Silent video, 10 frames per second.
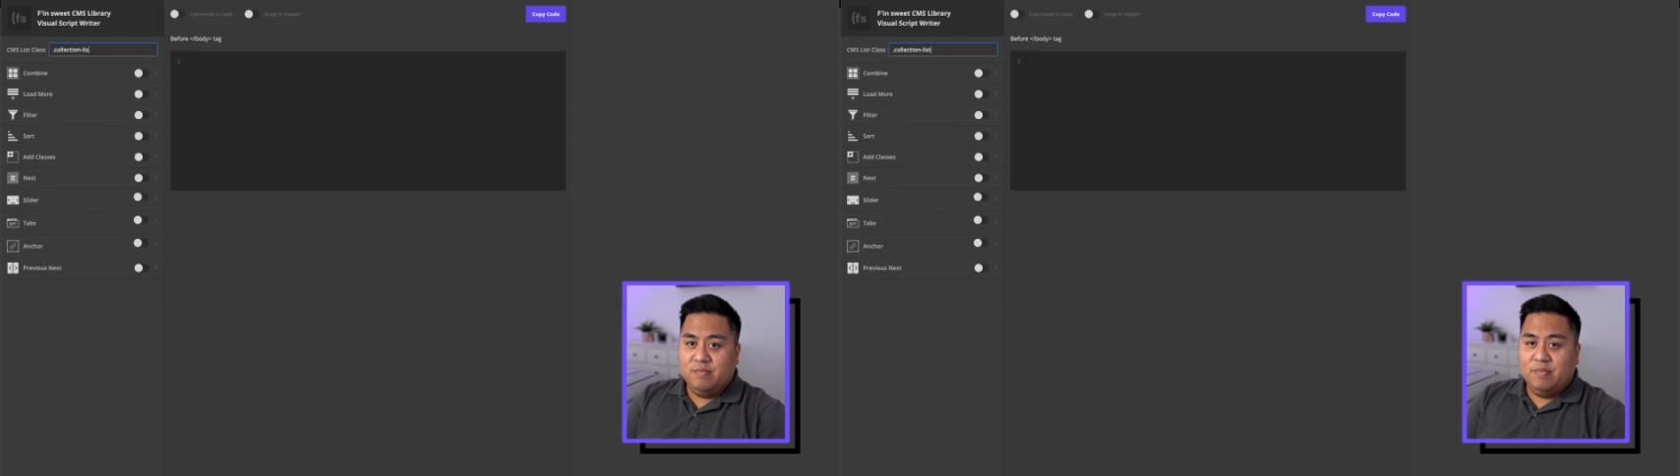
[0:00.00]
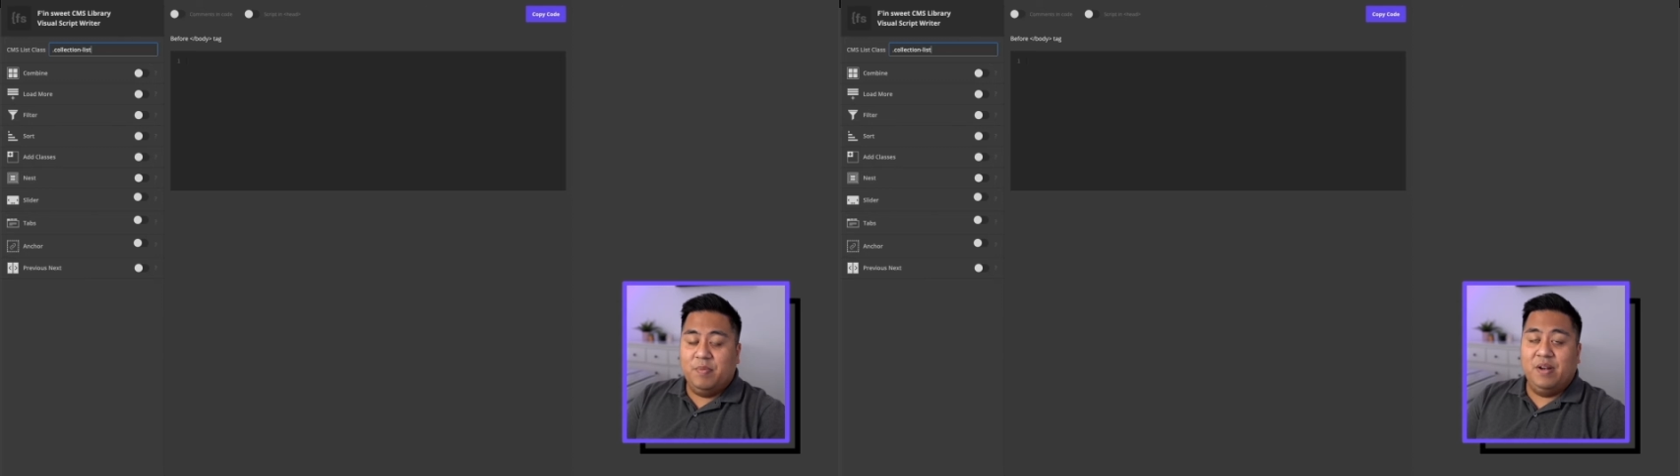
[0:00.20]

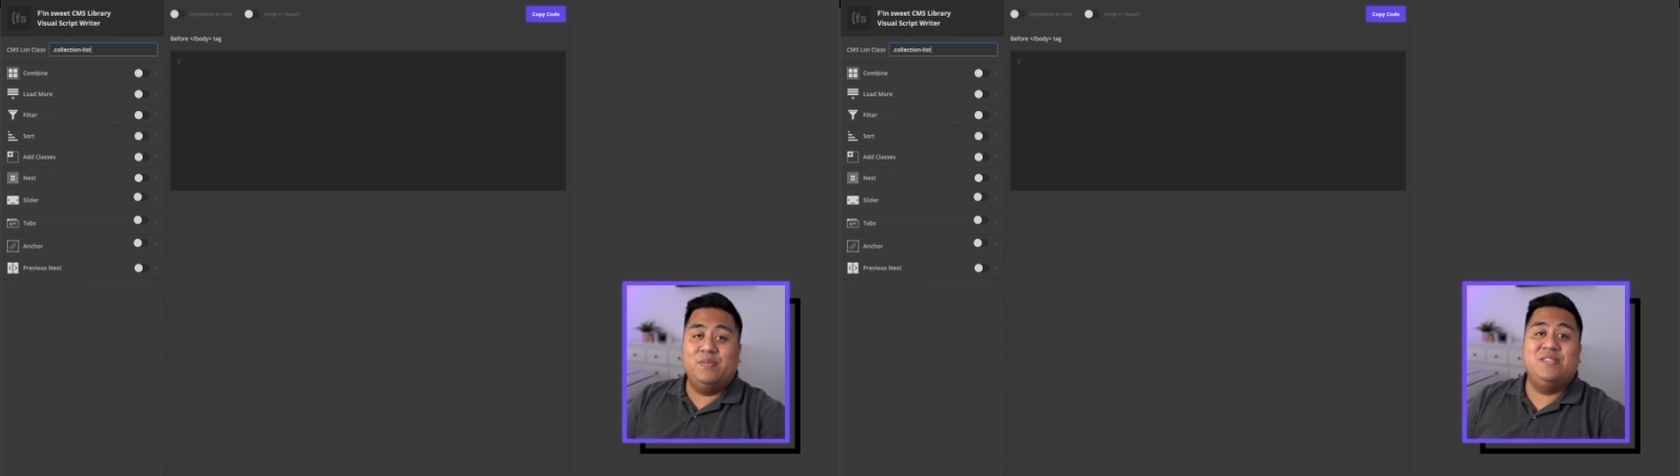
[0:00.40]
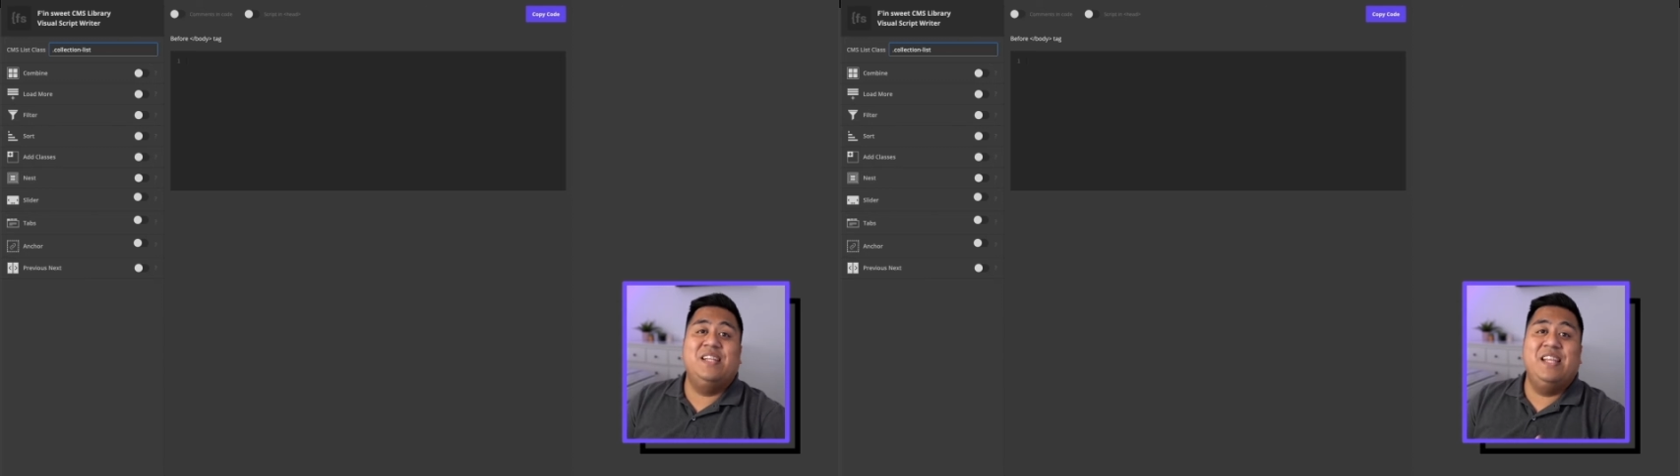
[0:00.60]
Remember, that
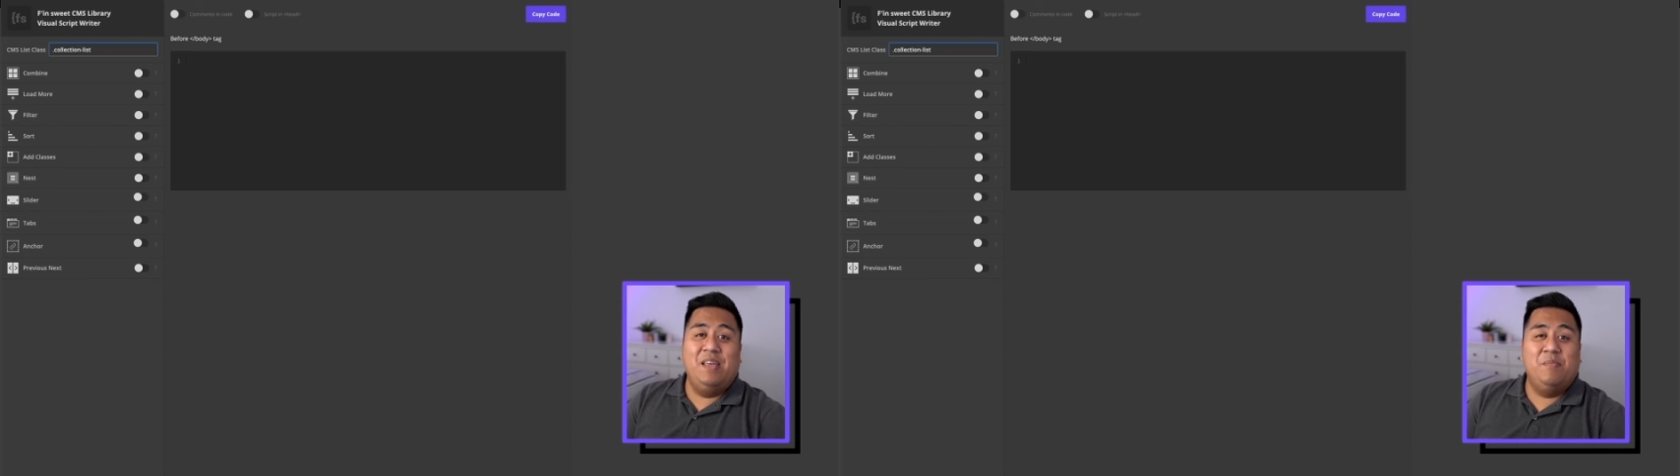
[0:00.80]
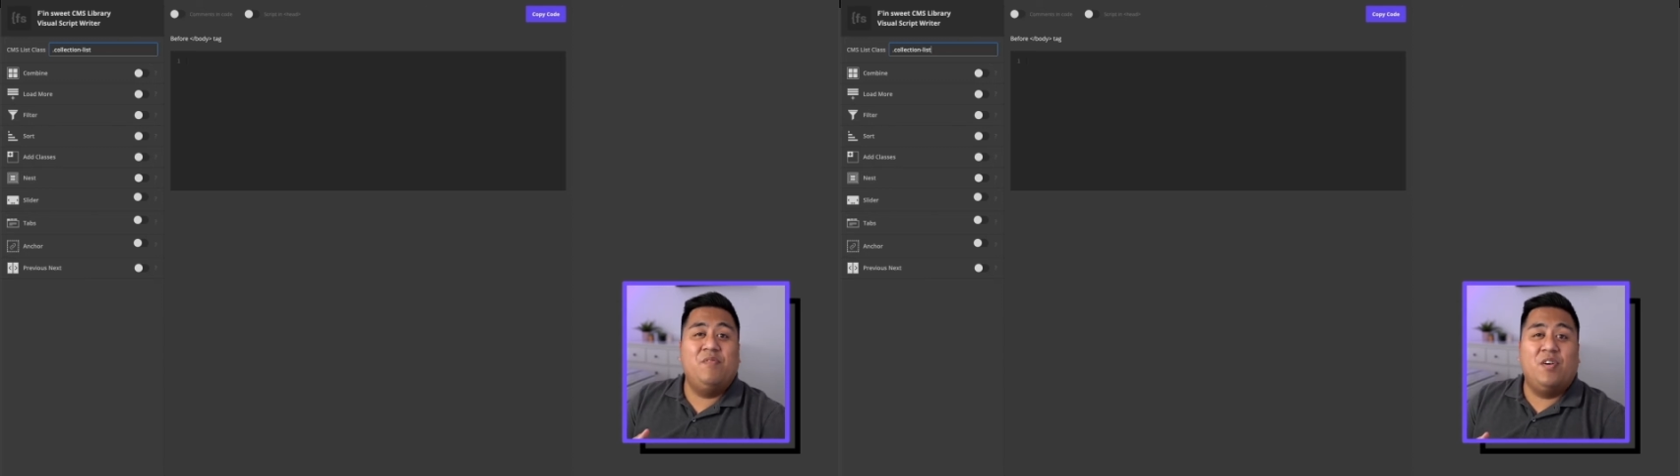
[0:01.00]
was the
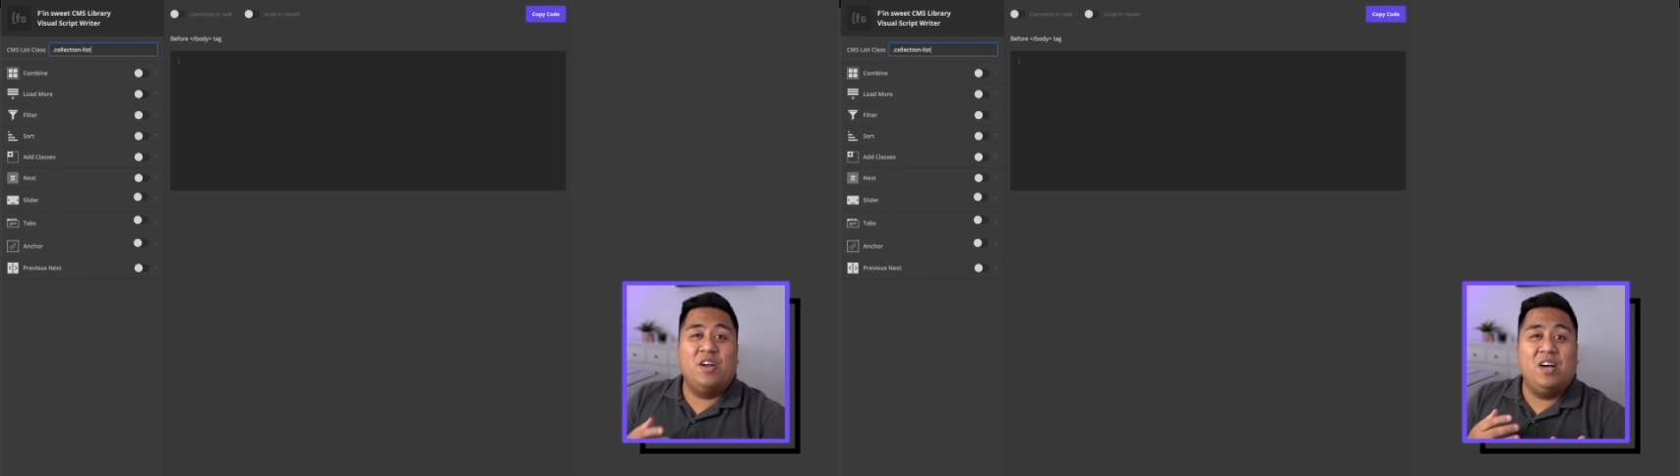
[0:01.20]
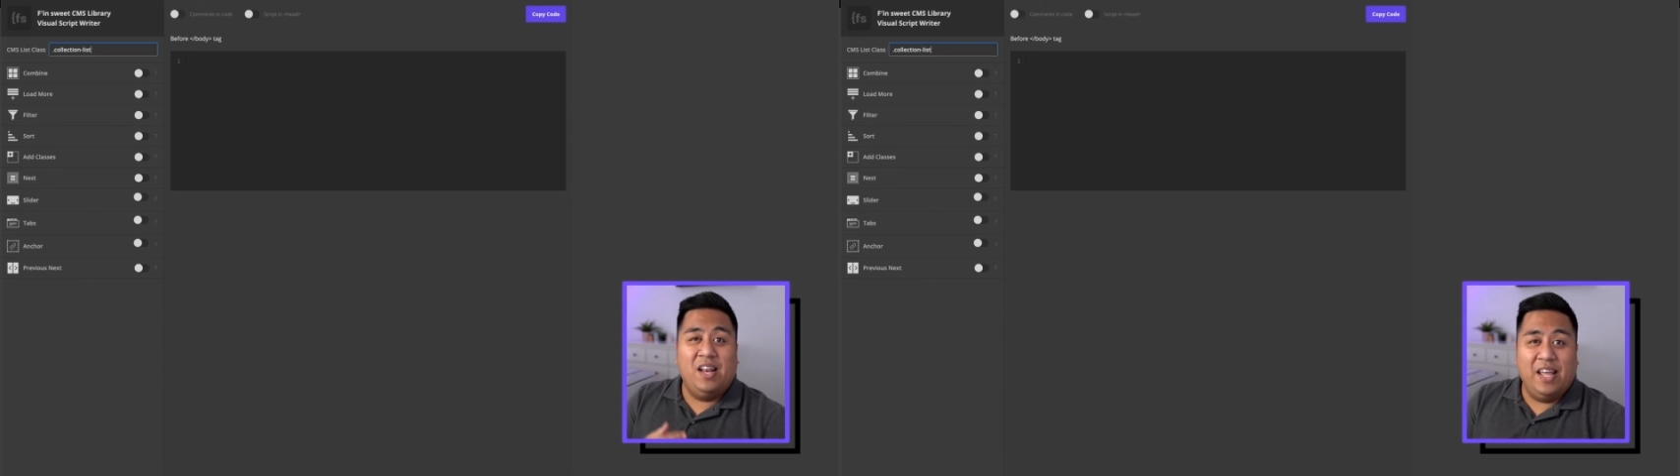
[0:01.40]
name of our
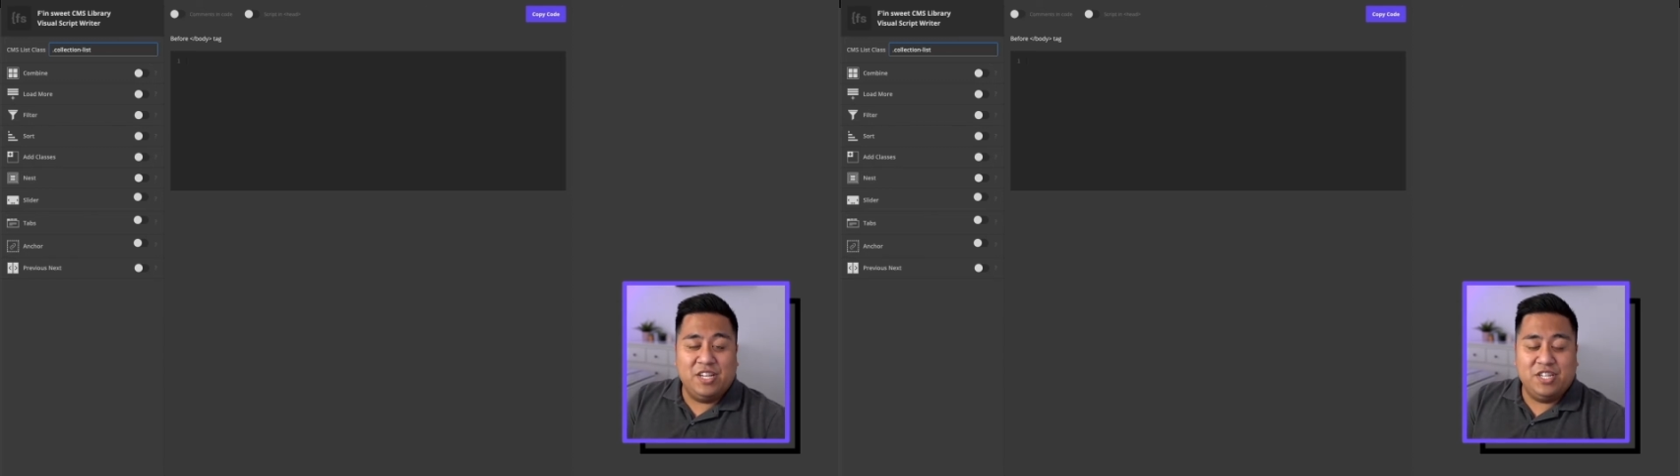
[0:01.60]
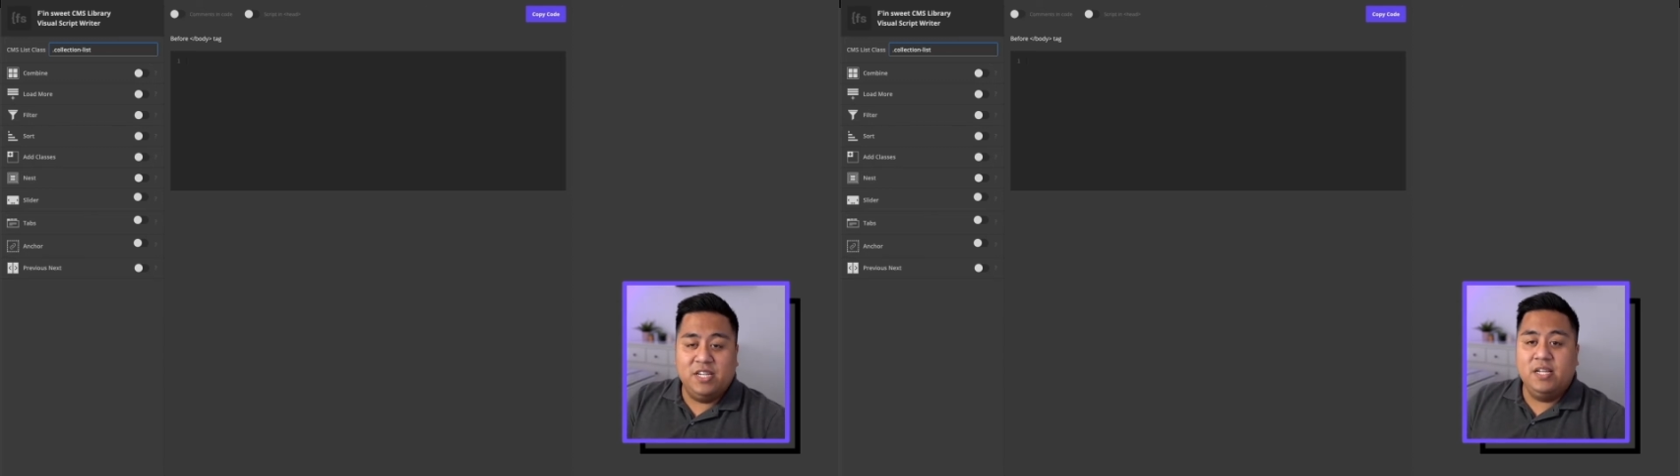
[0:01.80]

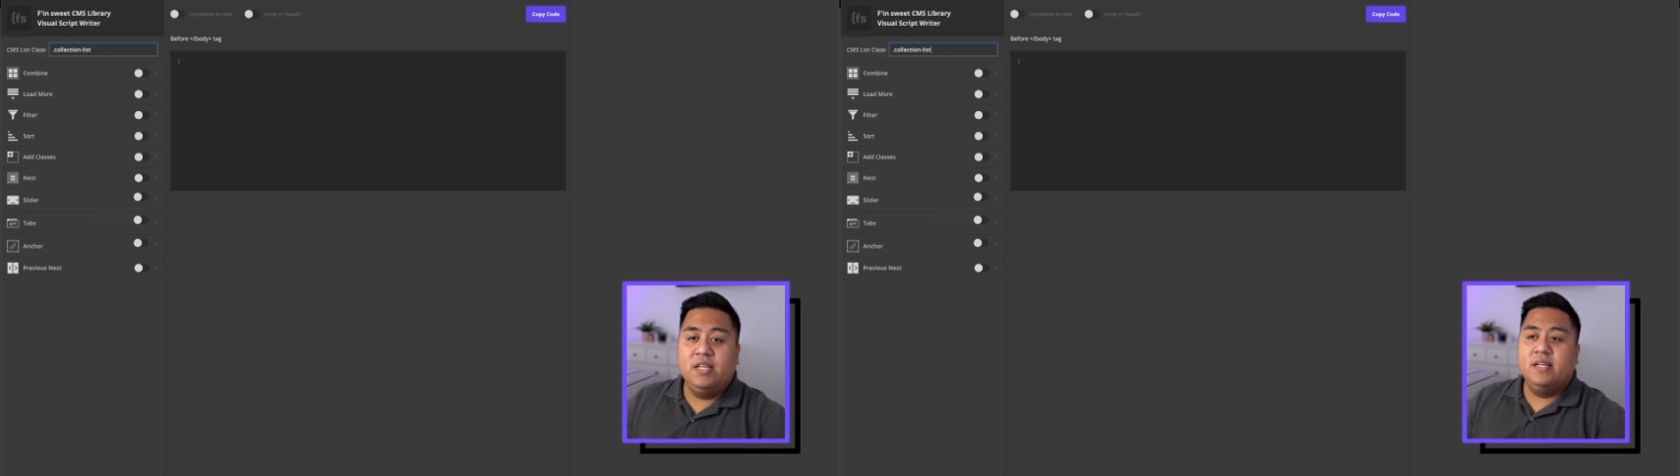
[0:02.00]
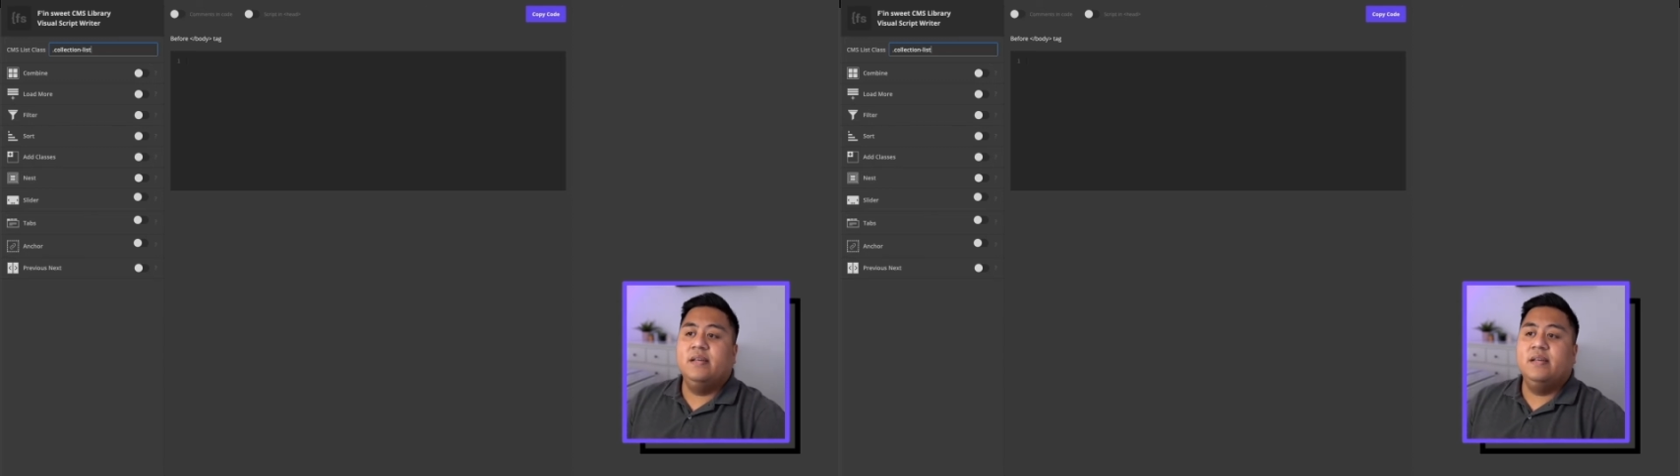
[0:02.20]
collection.